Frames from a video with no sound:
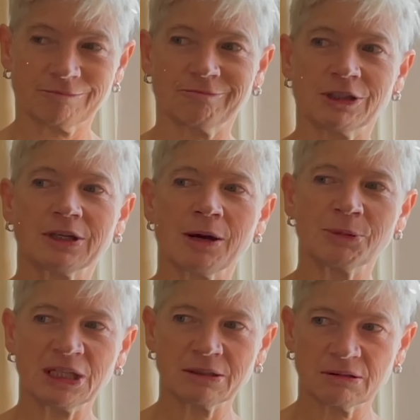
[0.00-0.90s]
would come
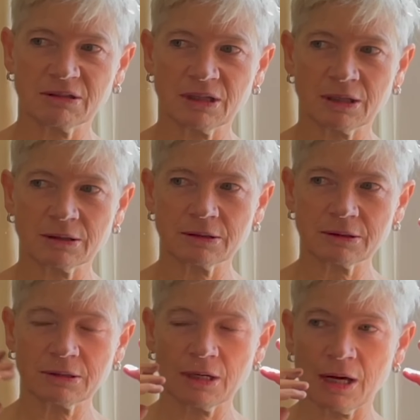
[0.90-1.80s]
in, and
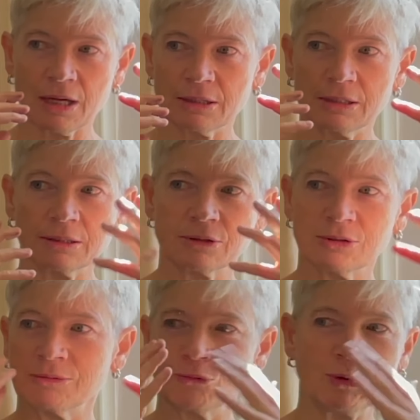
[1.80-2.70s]
I
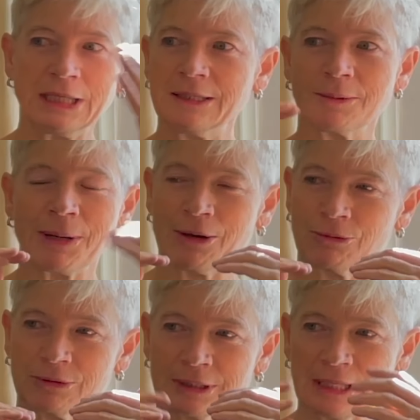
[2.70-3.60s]
couldn't weed them out,
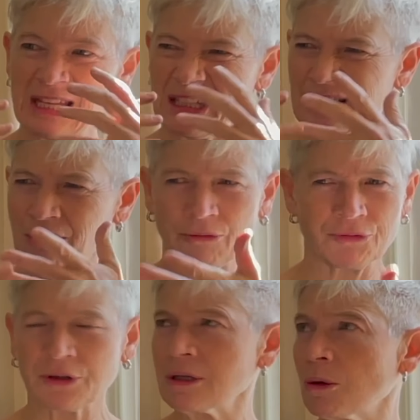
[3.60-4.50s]
and, and then all of a
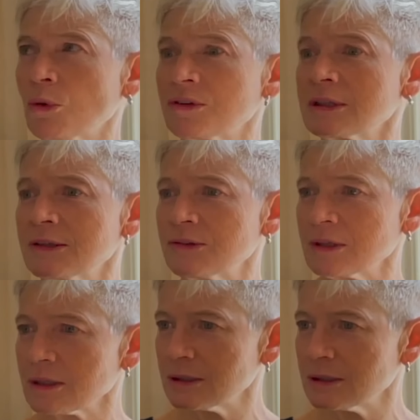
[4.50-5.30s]
sudden I wasn't listening.